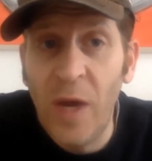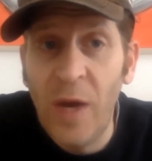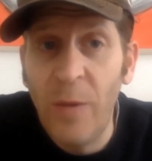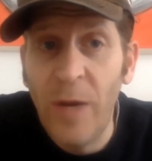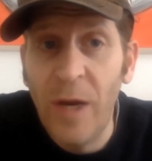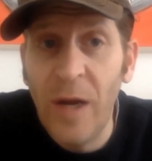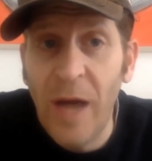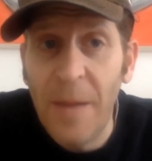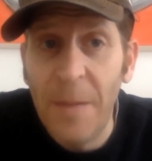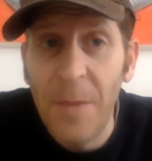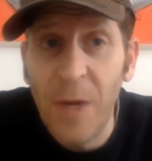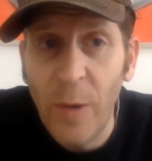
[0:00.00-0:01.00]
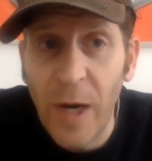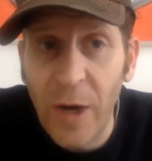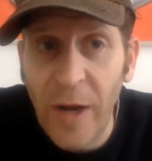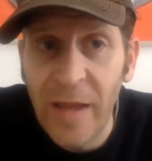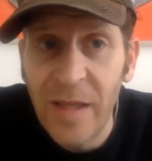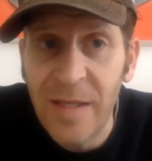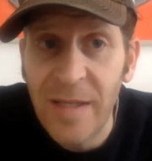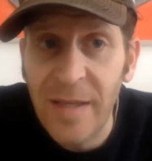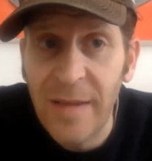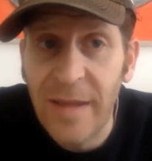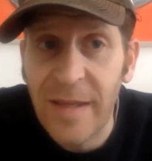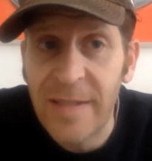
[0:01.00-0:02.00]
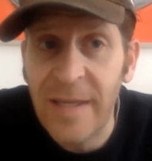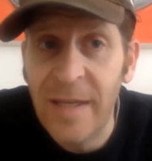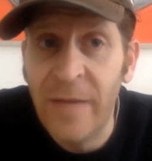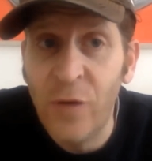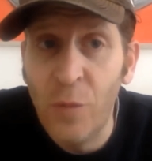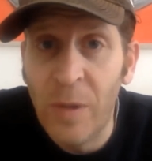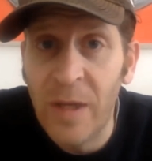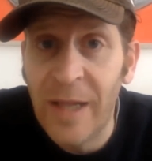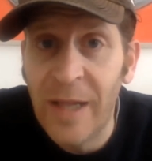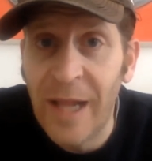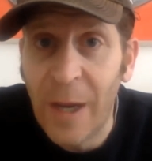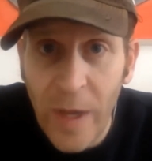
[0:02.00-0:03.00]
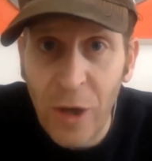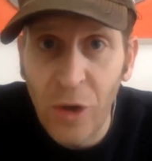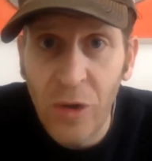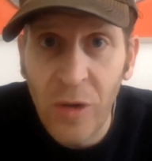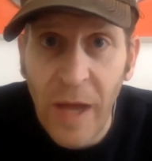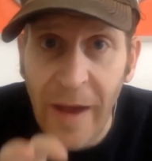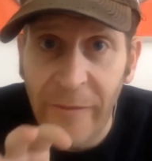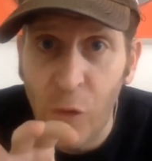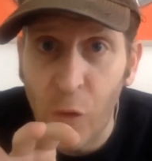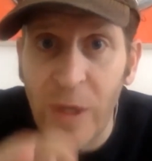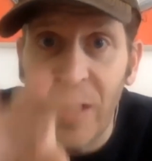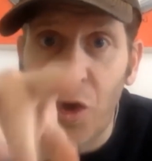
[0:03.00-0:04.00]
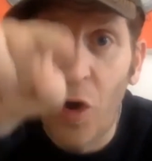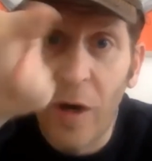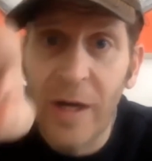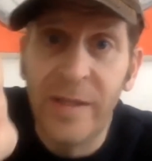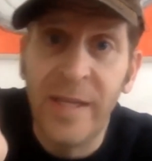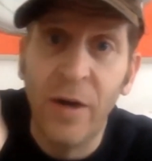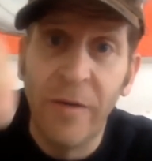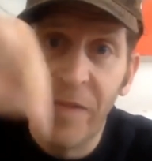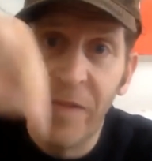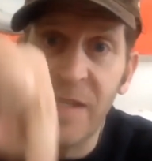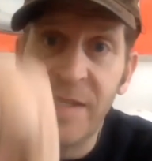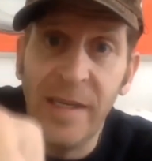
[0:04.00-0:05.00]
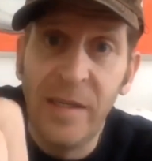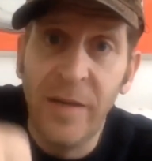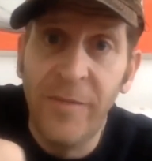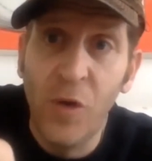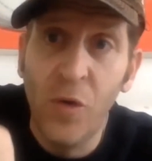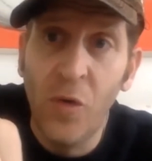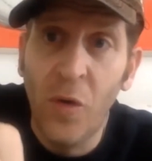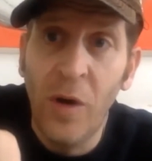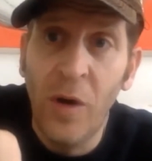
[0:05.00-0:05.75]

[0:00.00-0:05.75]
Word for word: and we um, you know we're going to end this this interview, but like we could have retargeting of this interview,